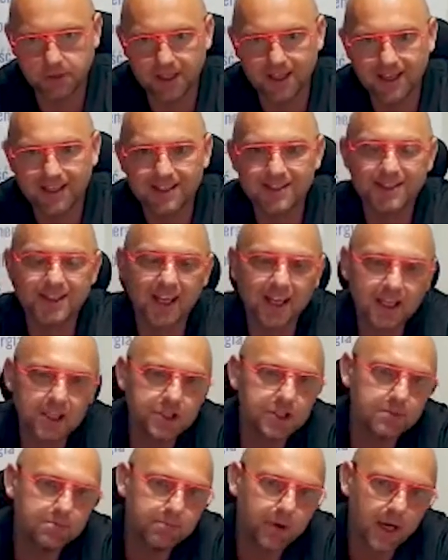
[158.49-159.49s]
as well as on
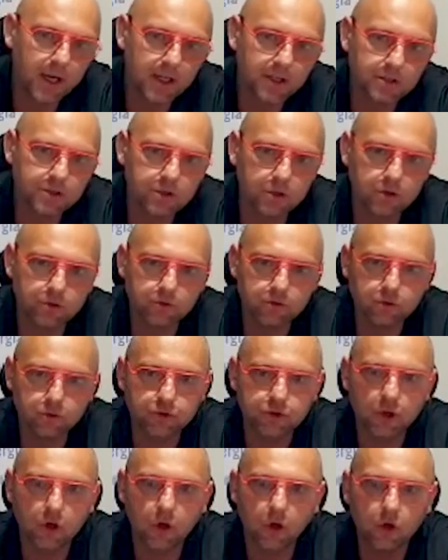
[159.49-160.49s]
its synthesis by the
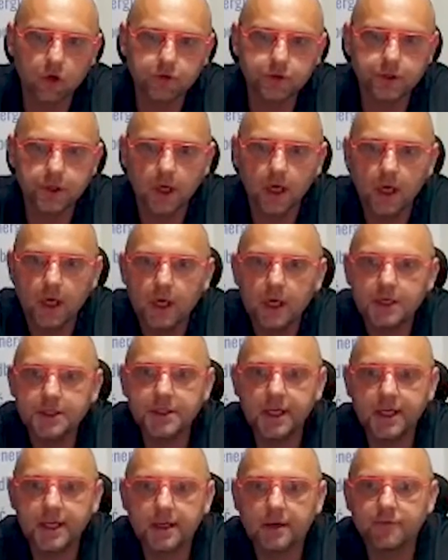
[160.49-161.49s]
tissues and
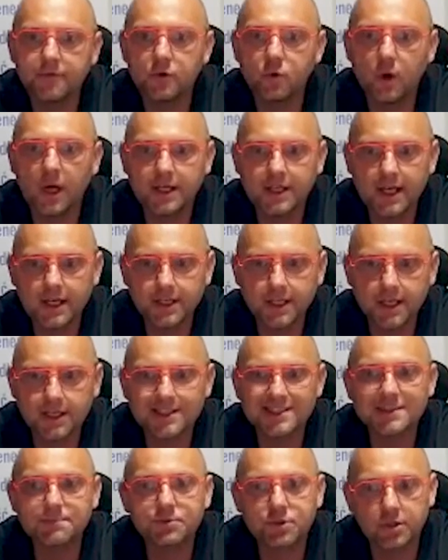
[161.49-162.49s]
bacterial flora of the
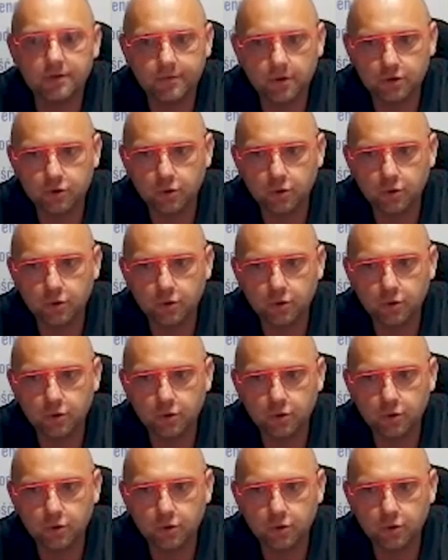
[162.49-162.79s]
intestines.